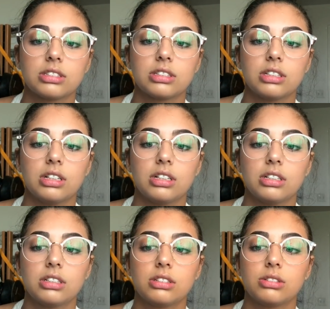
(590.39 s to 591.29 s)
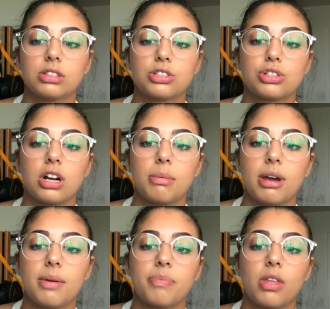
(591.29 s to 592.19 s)
Yeah. Well, let's try
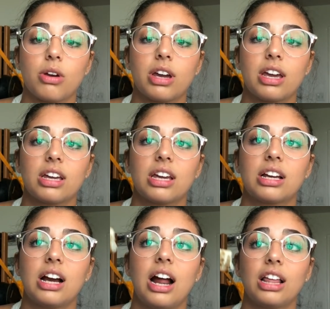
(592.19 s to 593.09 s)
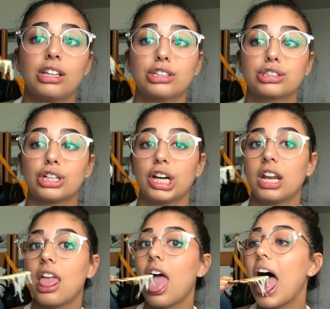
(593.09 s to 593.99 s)
mine. Okay, it kind of looks good.